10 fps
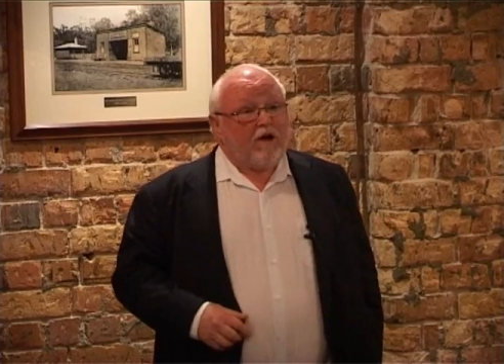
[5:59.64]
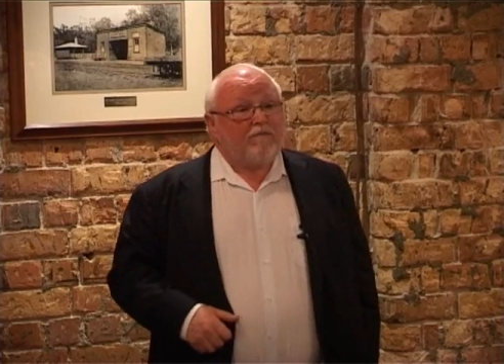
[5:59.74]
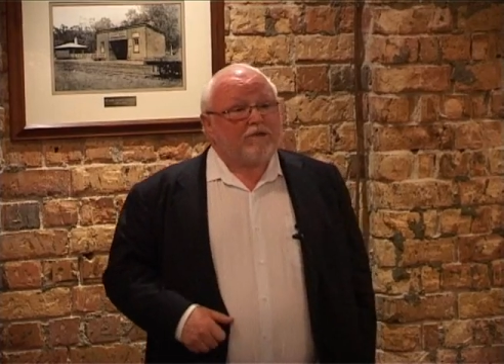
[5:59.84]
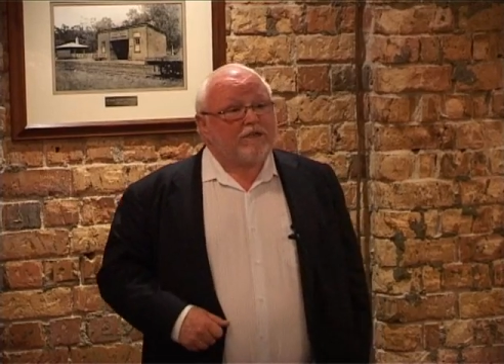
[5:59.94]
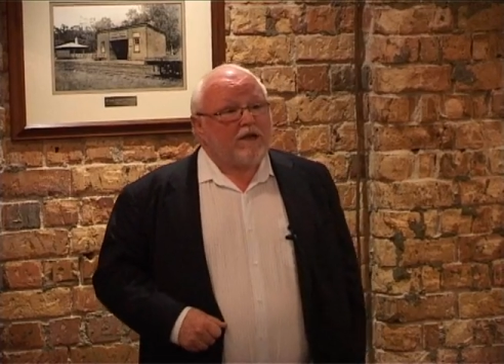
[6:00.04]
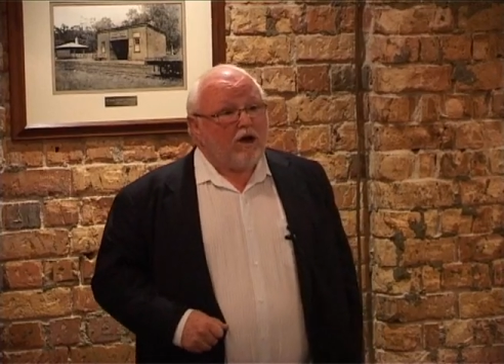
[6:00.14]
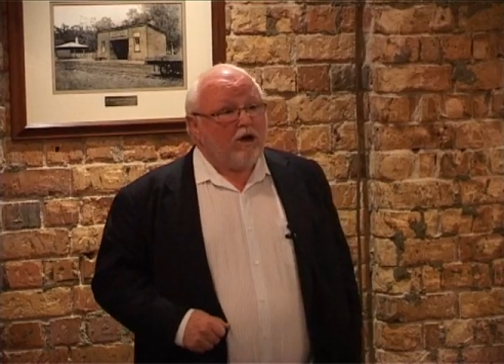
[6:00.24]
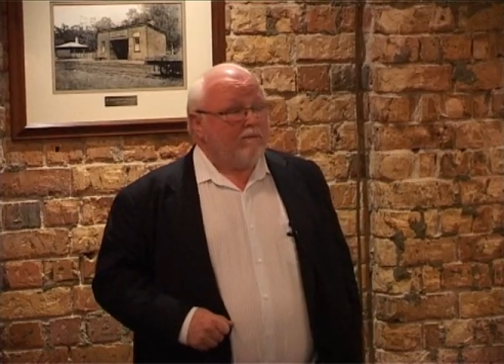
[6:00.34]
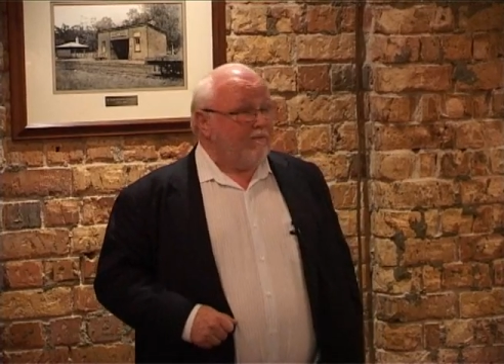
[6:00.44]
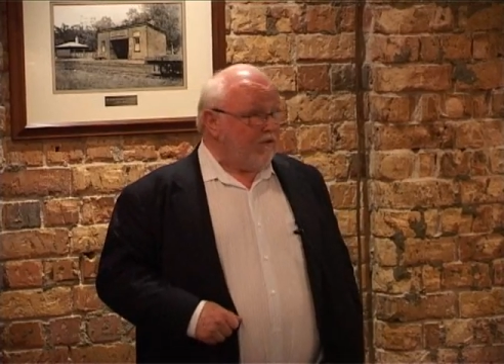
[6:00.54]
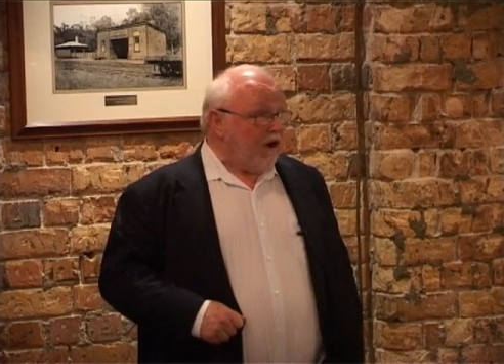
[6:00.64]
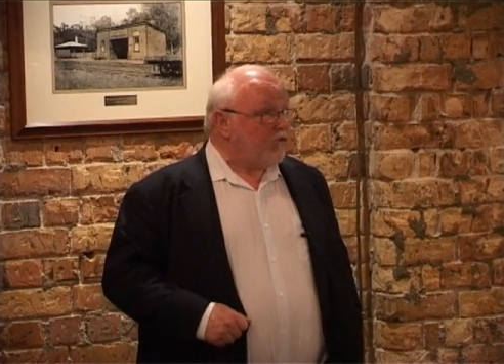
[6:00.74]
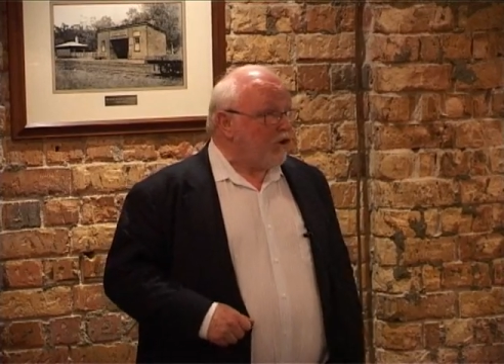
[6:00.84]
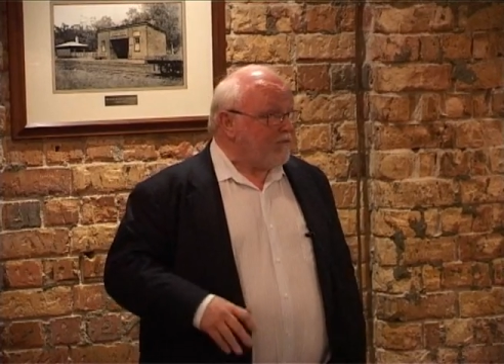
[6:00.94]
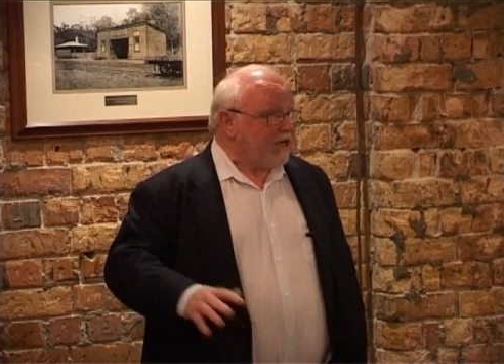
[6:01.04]
fibre to the home.
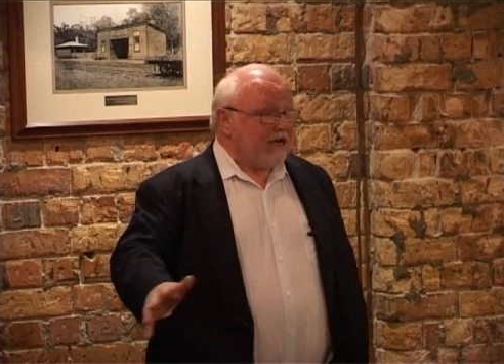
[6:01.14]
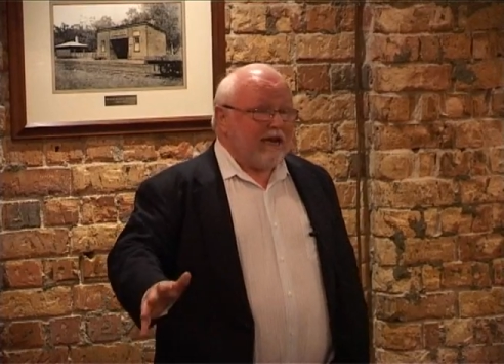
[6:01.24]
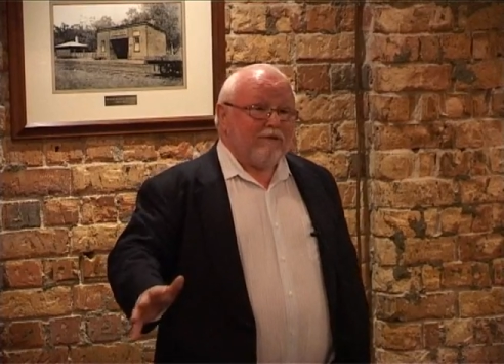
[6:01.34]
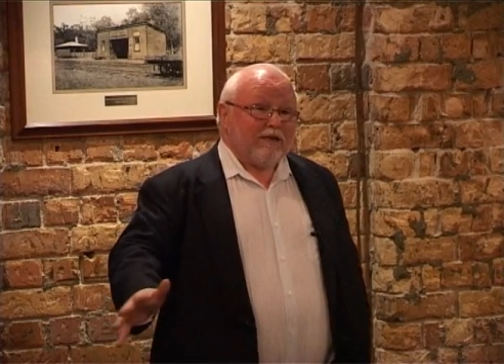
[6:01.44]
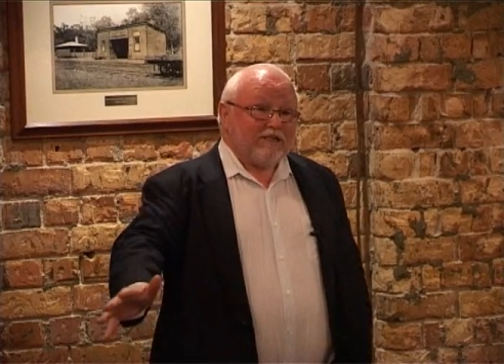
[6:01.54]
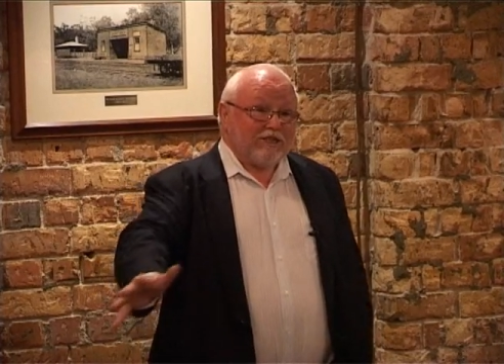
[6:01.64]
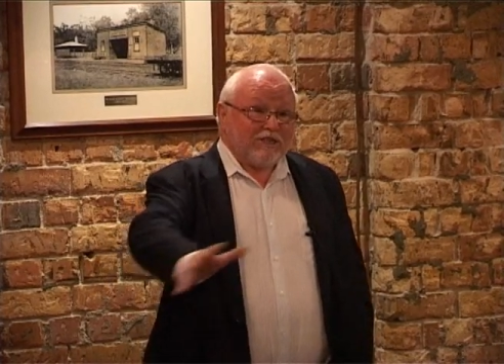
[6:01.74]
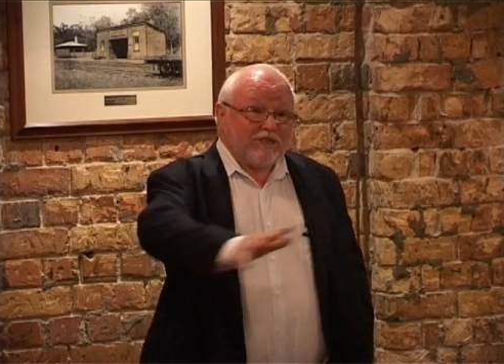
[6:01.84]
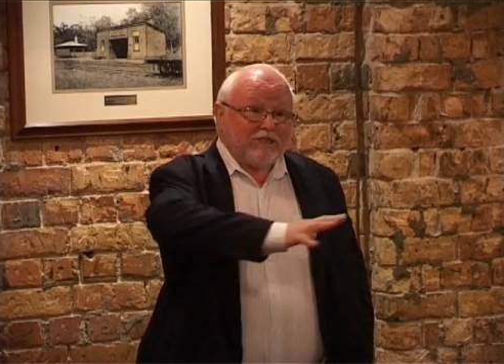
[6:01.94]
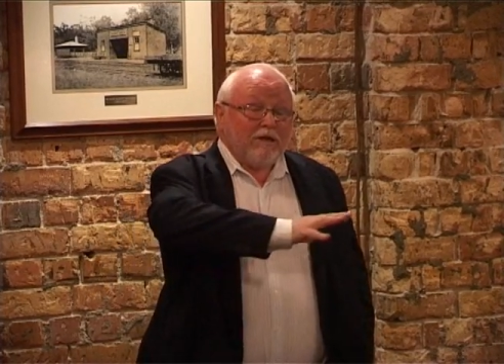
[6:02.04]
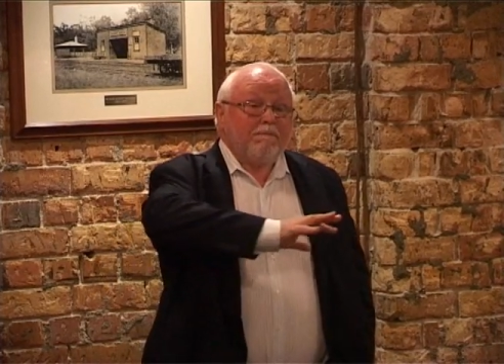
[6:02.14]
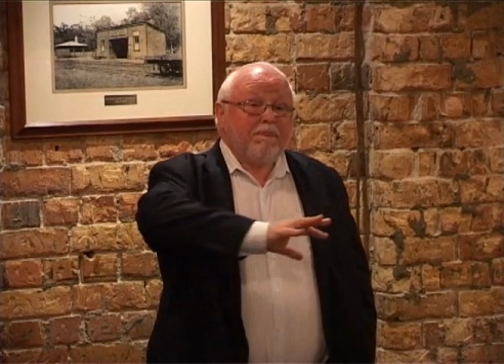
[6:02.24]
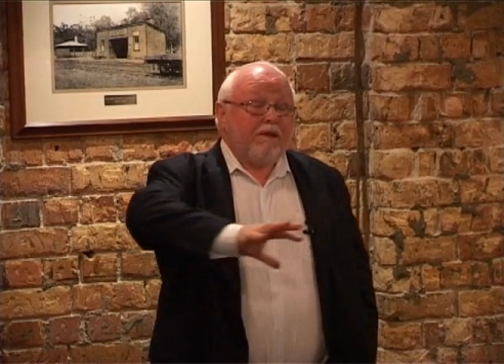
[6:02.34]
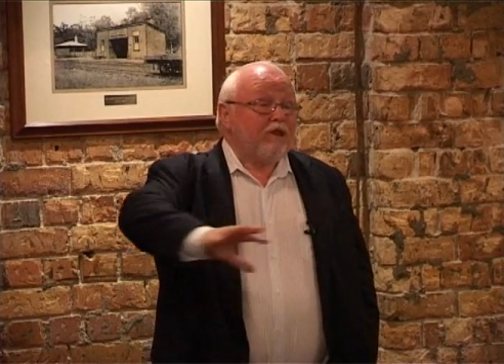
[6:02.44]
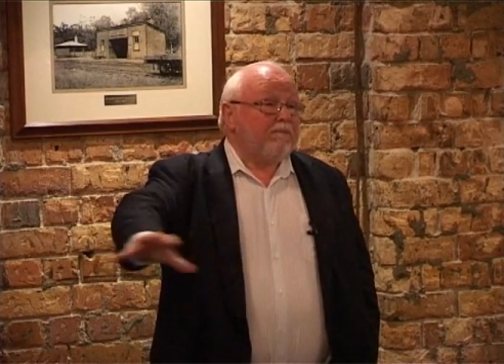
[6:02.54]
Fibre optic cable exists
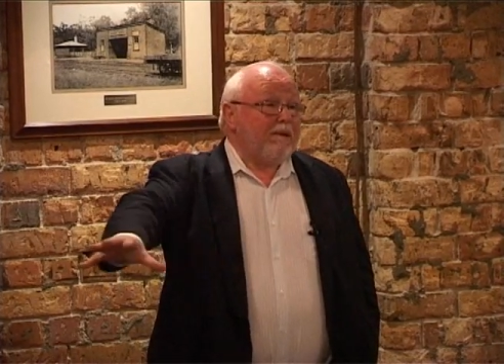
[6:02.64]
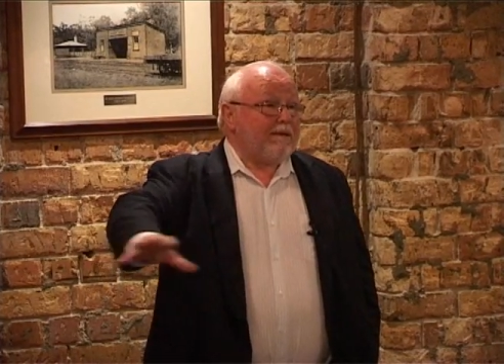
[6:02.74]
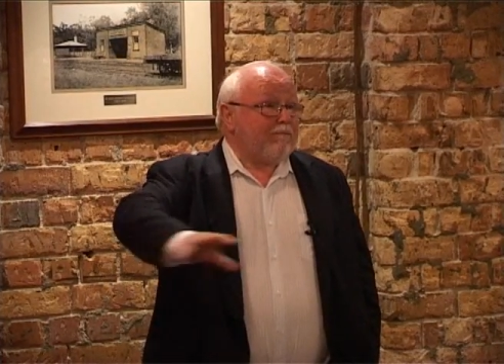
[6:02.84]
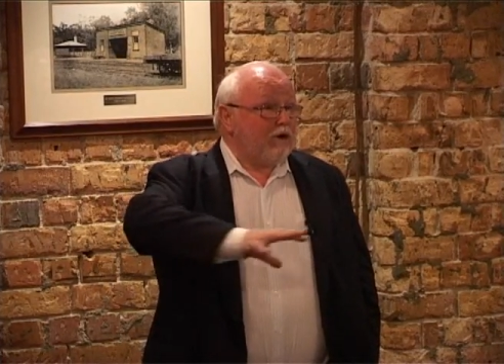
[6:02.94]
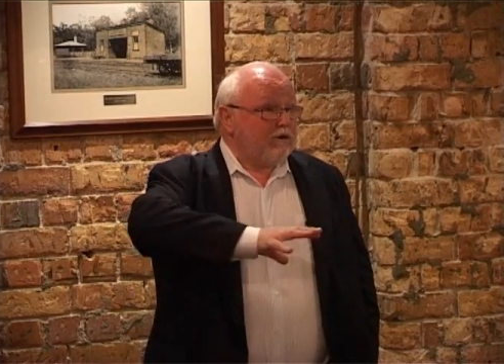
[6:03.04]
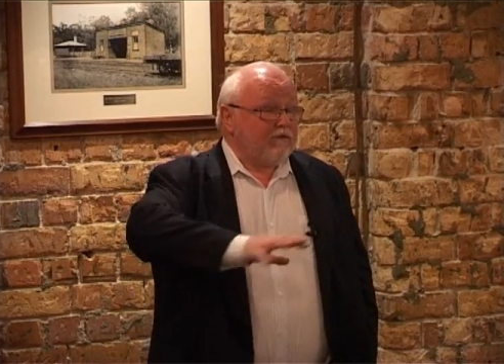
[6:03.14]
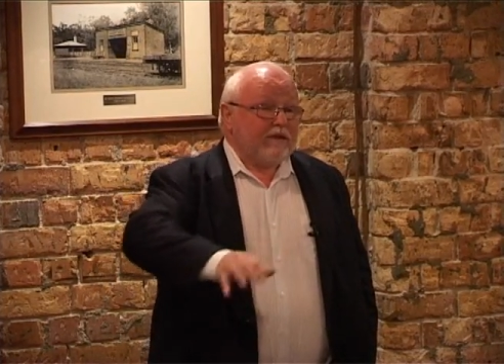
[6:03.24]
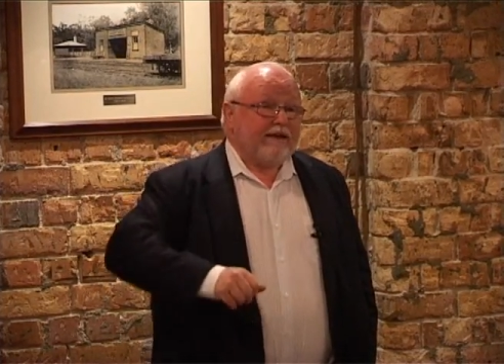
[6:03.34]
in the backbone of the